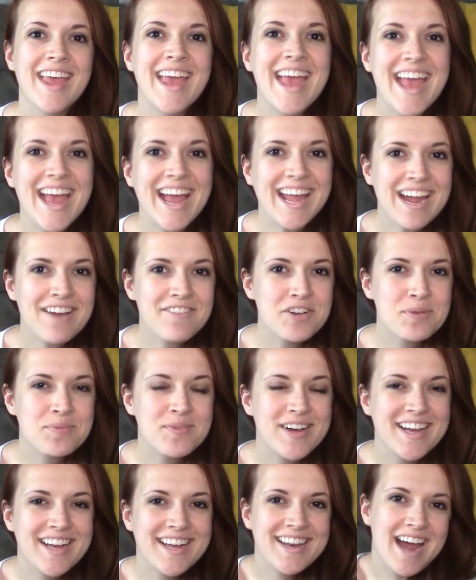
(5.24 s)
Hey
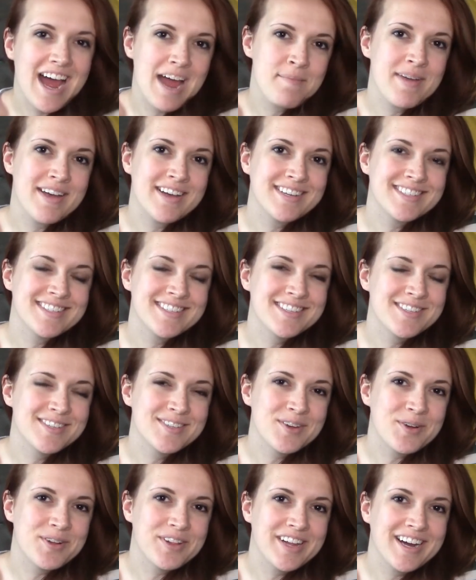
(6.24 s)
everyone, I'm Allison
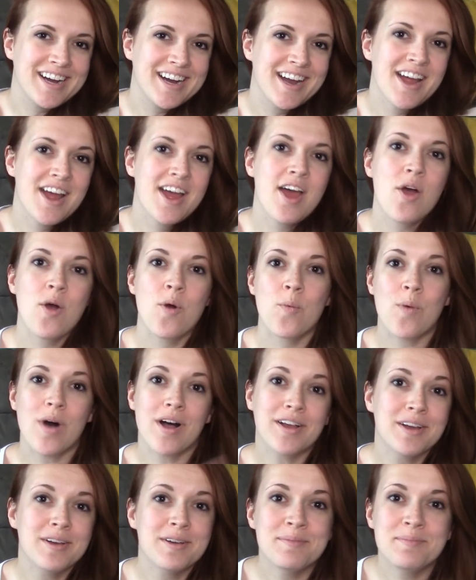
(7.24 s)
Solar.
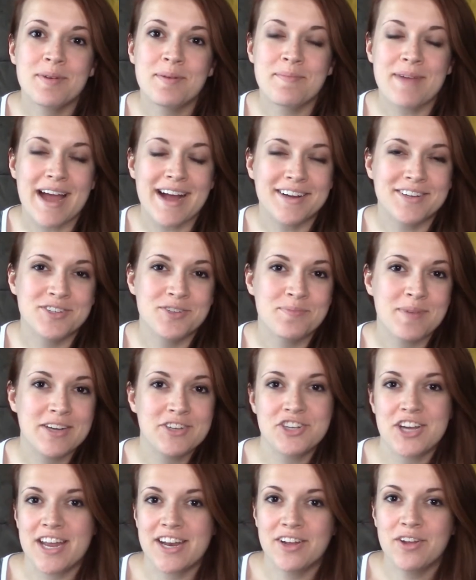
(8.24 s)
Welcome back to my
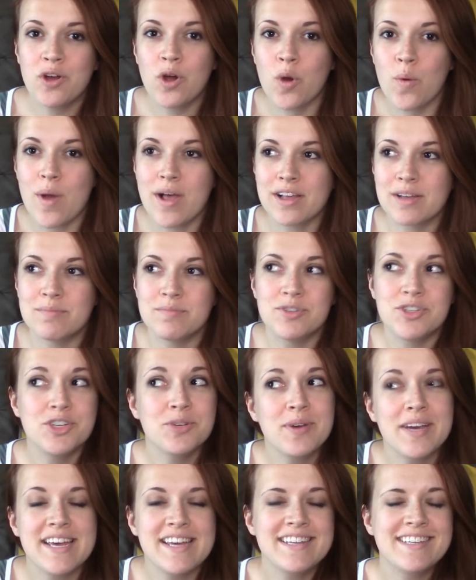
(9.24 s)
channel, or welcome to
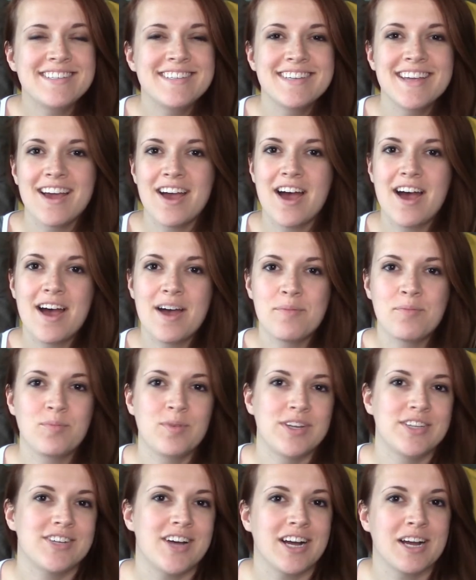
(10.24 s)
it.
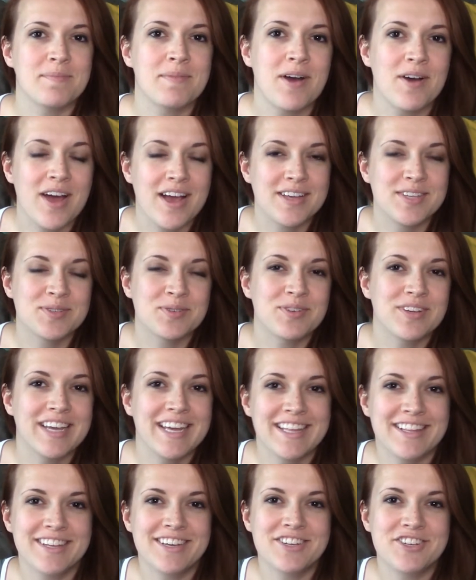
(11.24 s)
We talk about high school
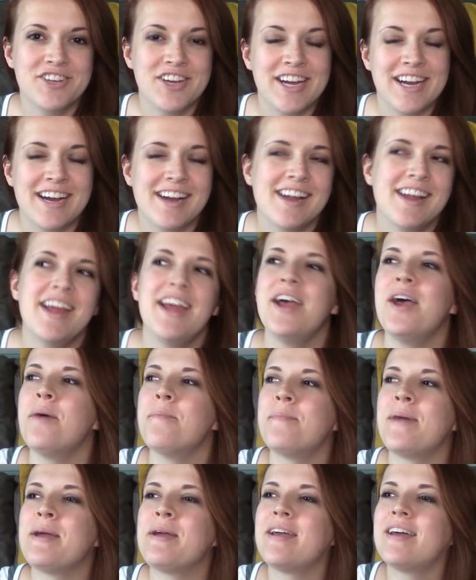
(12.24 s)
English here.
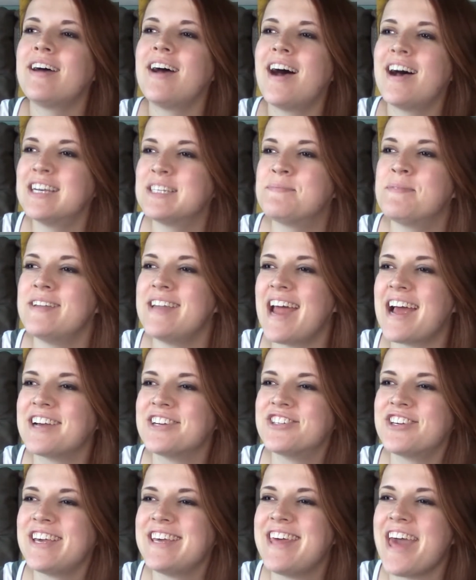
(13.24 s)
My husband
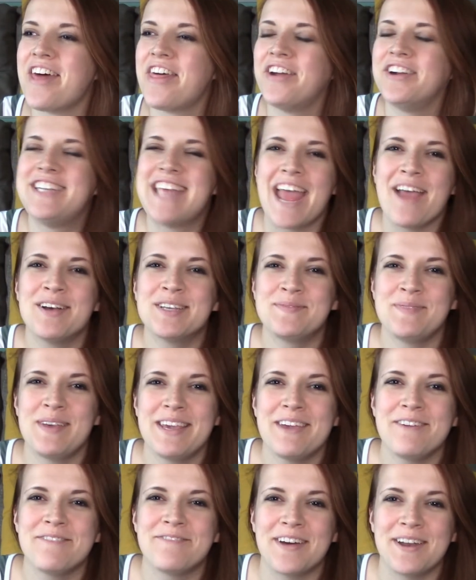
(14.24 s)
actually the other day was
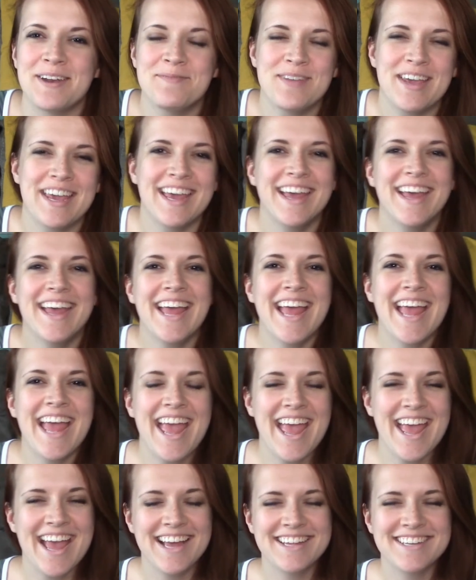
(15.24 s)
making fun of me,
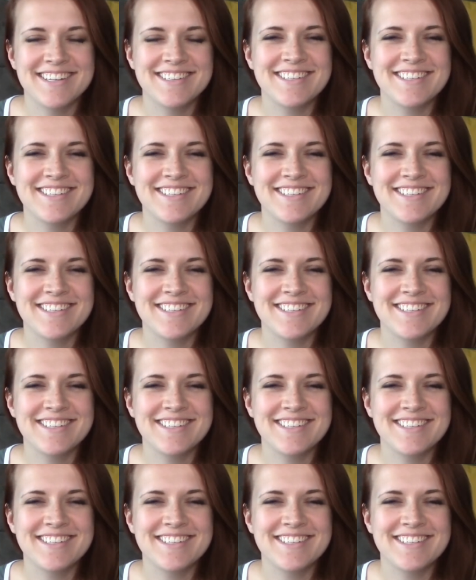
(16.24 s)
and